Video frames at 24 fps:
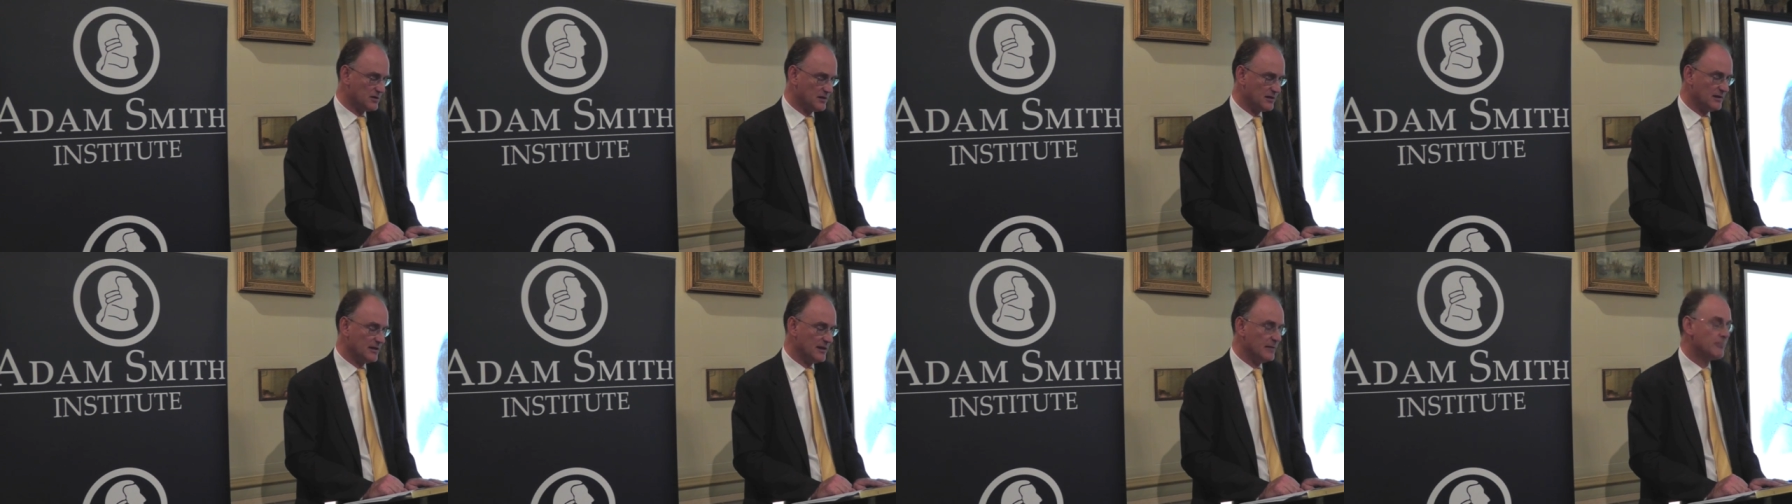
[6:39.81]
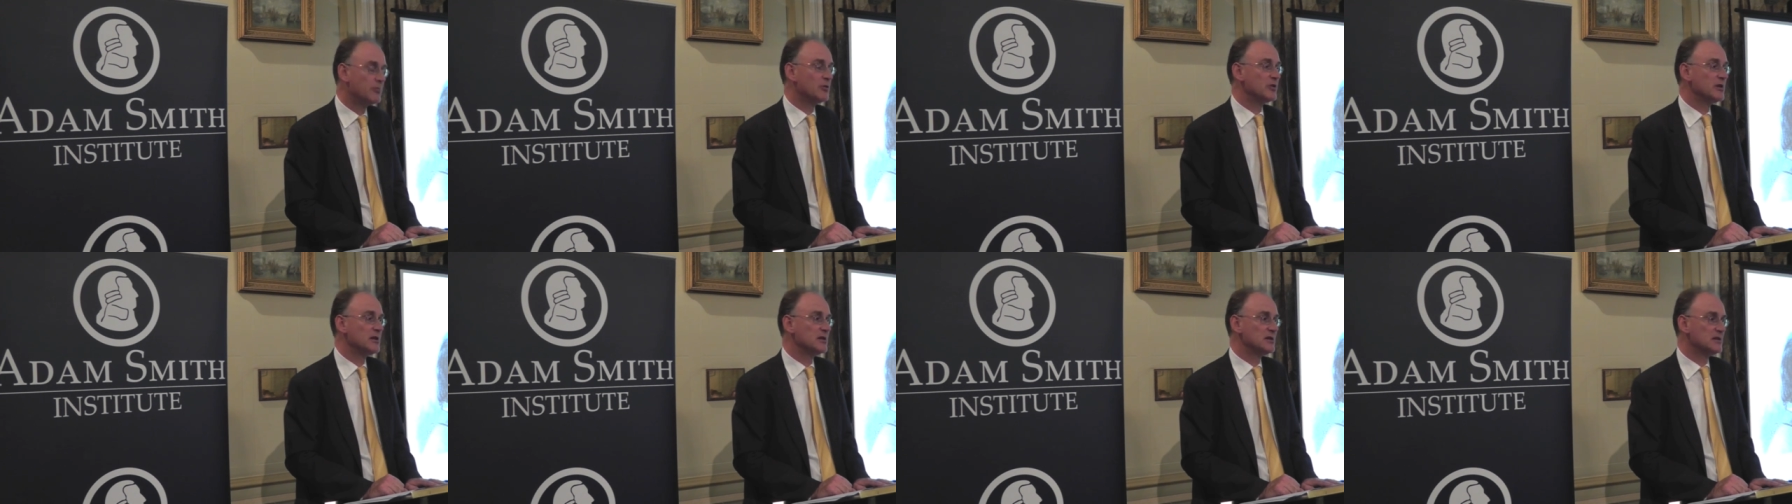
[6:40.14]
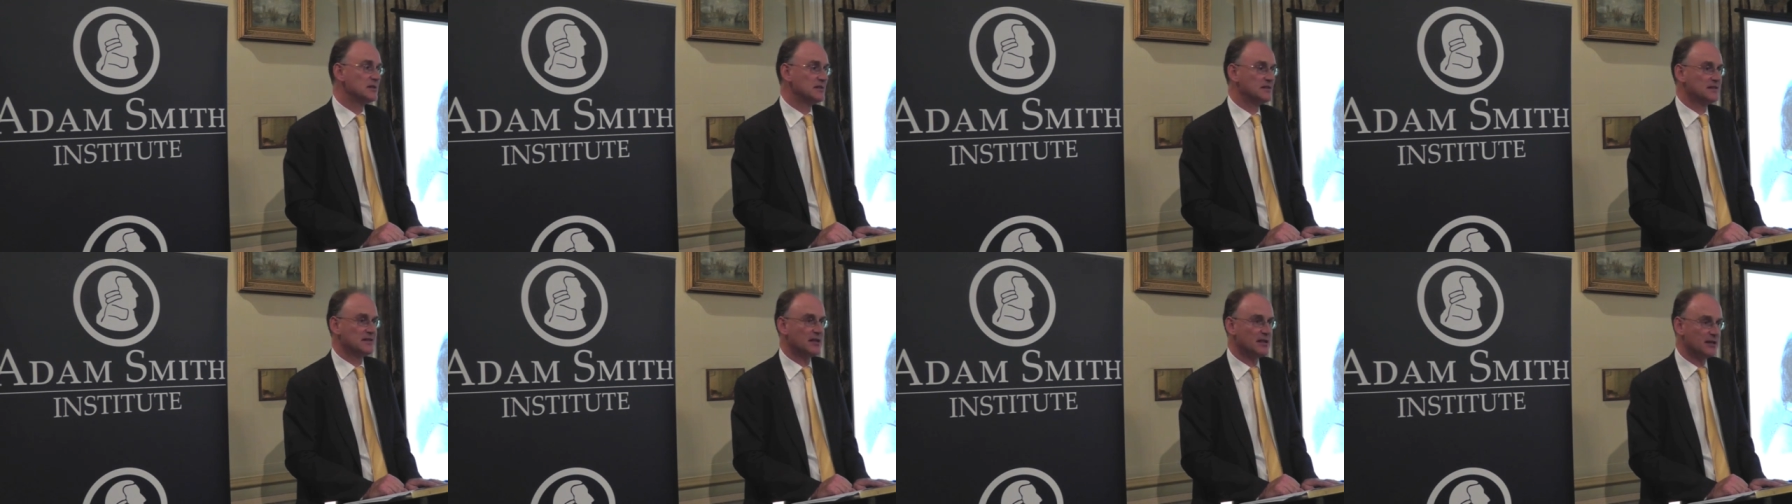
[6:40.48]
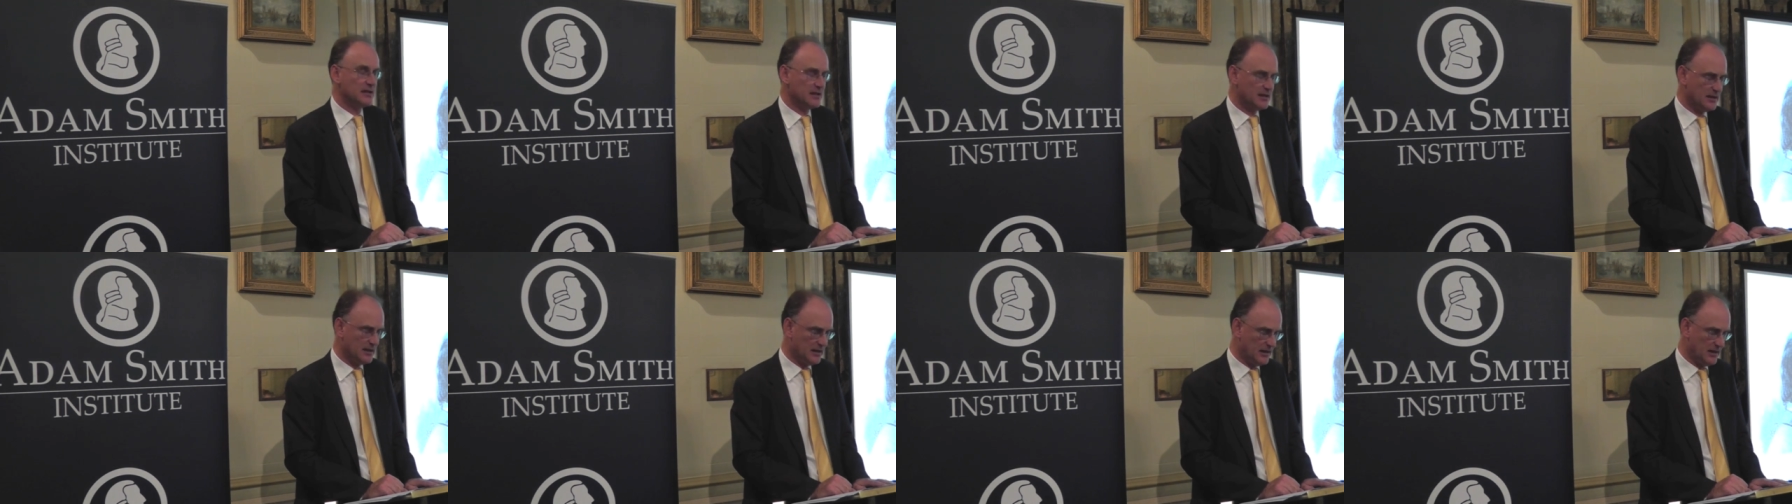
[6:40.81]
deliberate
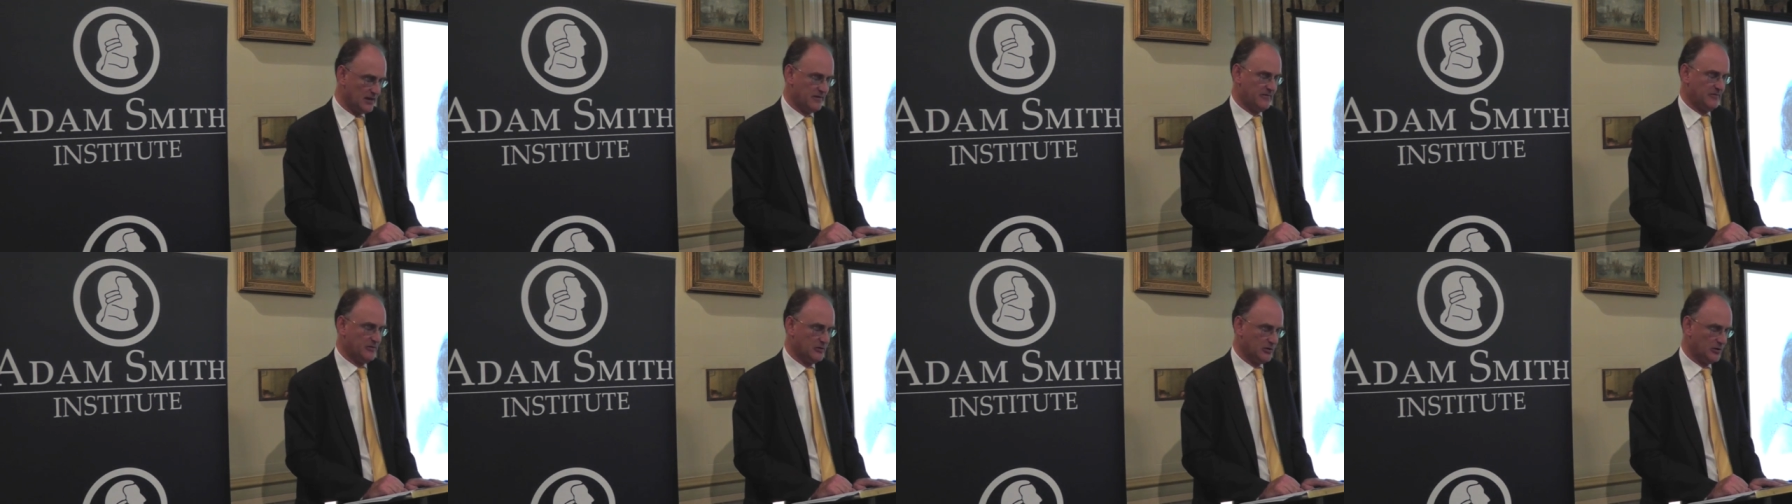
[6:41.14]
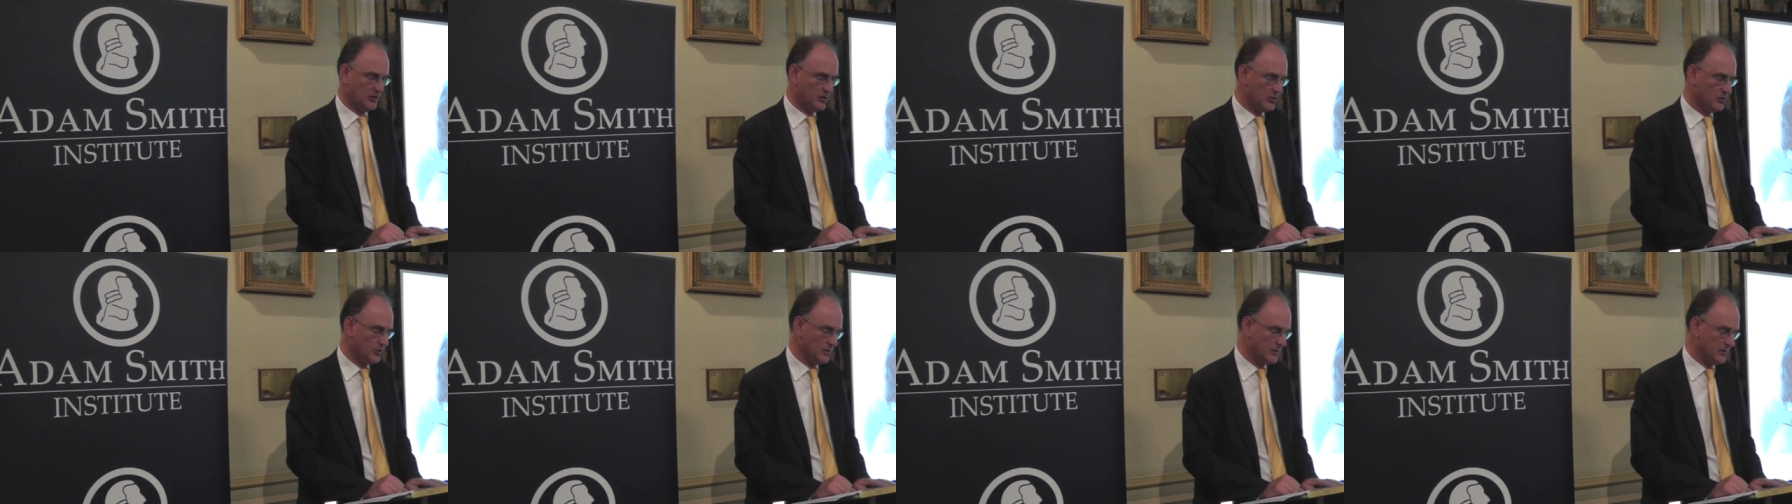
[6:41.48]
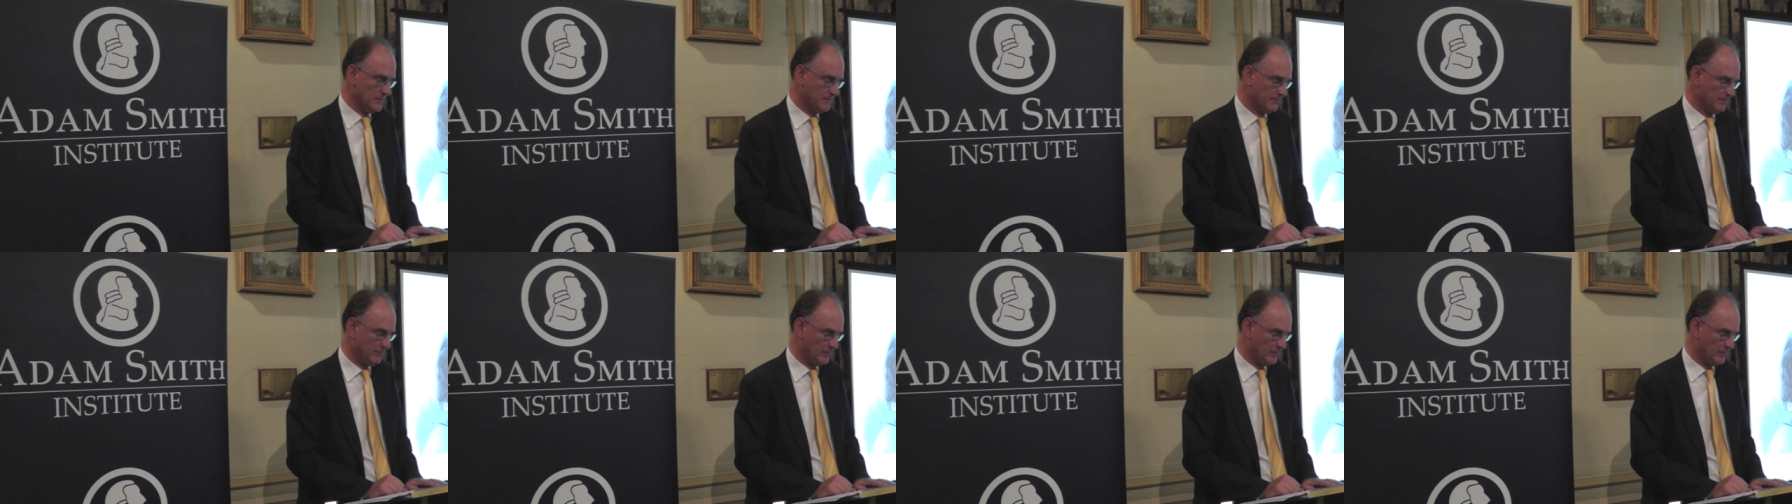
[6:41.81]
designer ever could.